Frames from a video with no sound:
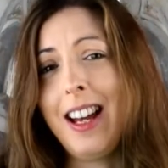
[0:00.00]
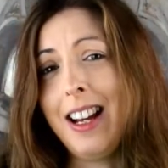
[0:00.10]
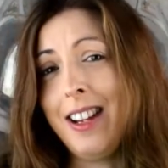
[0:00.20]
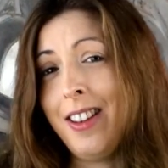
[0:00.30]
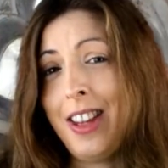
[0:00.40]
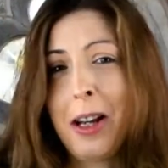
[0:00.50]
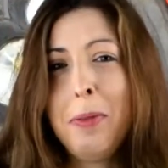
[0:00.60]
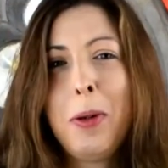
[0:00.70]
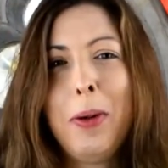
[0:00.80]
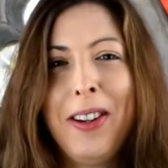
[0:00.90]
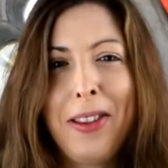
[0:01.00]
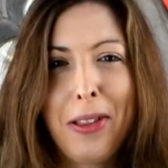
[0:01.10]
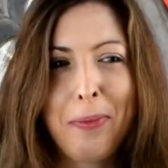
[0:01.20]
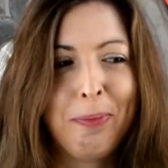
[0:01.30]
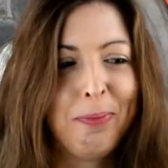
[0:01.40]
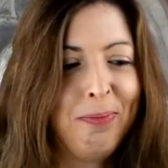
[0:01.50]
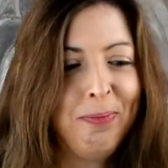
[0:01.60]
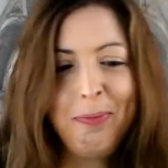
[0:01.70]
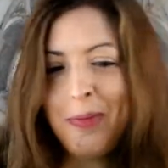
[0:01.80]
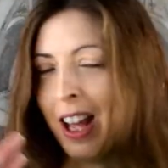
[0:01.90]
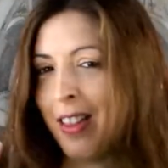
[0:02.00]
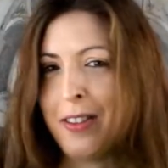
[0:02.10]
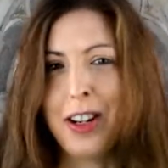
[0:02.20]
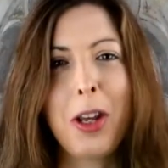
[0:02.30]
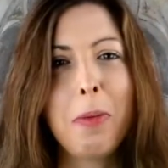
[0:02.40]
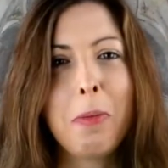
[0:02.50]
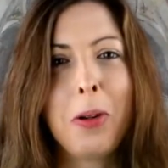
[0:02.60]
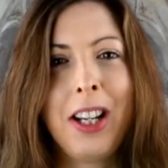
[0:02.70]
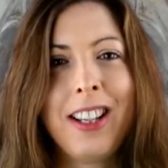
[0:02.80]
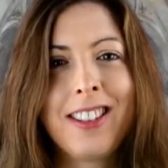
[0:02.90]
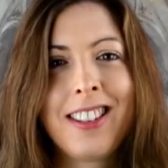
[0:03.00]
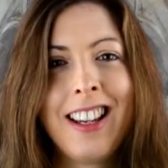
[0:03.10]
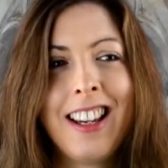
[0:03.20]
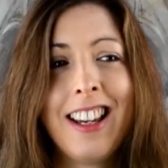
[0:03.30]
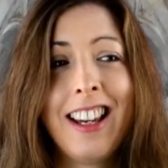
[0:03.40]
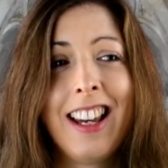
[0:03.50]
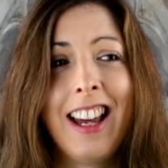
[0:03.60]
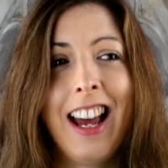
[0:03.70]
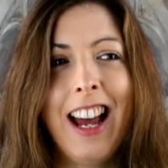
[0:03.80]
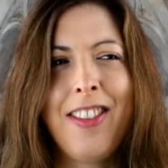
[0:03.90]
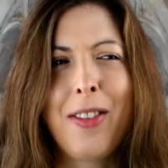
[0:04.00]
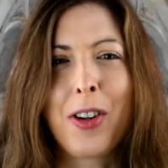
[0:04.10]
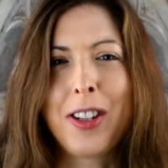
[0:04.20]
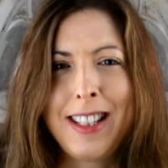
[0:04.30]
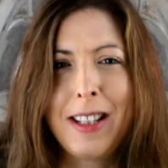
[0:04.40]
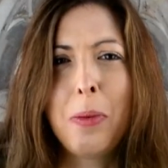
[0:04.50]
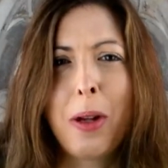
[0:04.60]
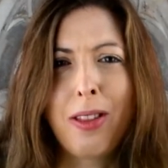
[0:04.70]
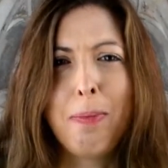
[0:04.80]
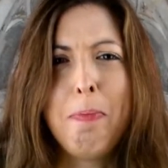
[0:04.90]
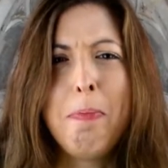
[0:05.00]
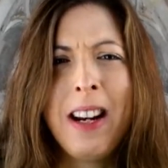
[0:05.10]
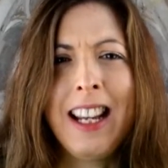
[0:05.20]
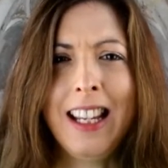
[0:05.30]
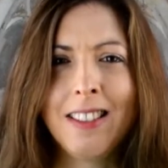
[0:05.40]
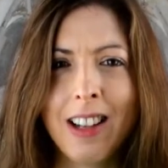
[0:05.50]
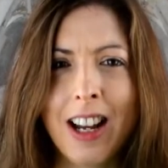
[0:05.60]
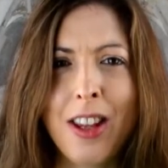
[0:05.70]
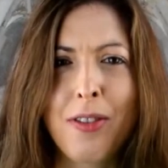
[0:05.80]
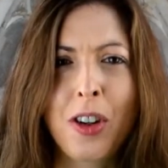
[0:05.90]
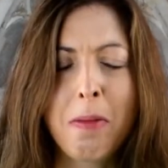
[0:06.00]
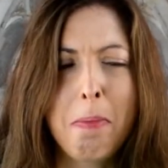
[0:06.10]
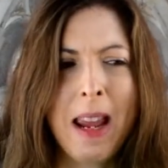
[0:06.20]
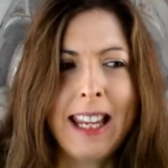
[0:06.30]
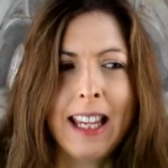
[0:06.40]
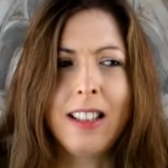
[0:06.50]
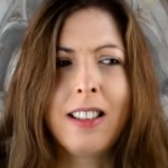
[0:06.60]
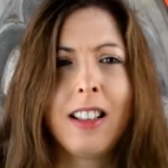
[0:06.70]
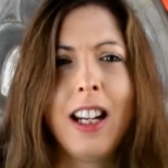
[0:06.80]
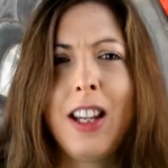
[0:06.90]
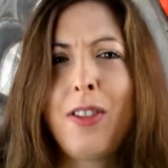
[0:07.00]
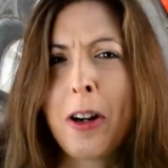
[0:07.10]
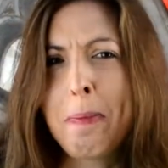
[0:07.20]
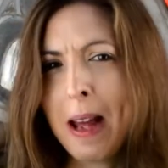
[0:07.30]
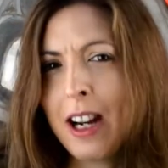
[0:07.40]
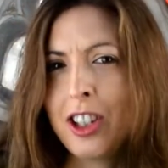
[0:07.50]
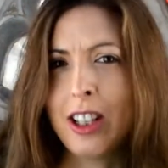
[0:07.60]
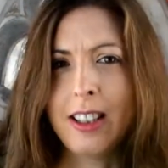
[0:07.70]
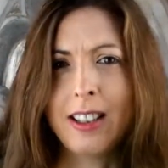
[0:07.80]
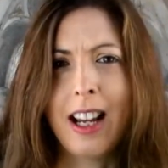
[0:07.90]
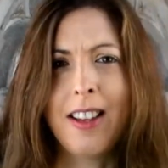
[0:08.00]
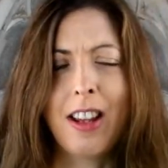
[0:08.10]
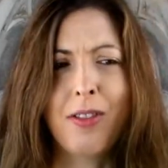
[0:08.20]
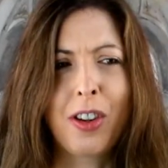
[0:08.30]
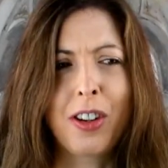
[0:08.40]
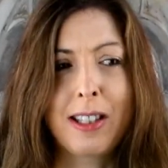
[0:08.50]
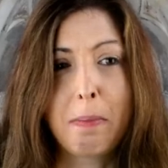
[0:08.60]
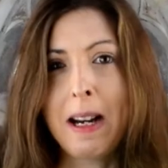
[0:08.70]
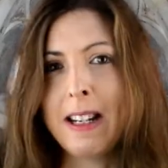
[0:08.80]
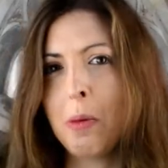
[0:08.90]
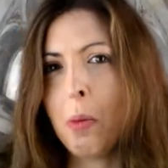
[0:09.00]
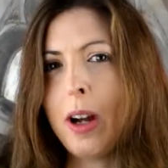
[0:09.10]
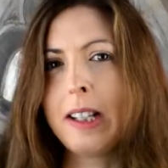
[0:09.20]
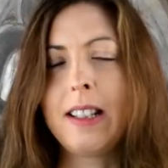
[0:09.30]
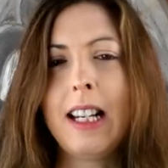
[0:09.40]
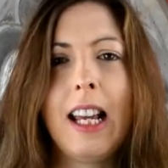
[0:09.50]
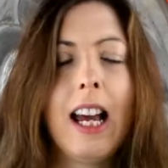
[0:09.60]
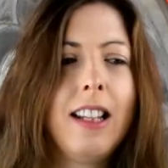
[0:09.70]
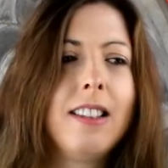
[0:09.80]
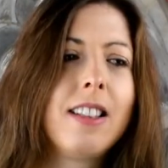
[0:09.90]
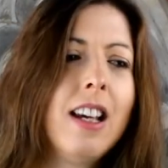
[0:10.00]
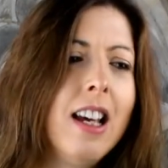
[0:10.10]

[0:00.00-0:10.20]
And then they come to Earth and they're in human bodies and they've got to deal with money and they've got to make it and they've got to manage it and they've got to spend it wisely and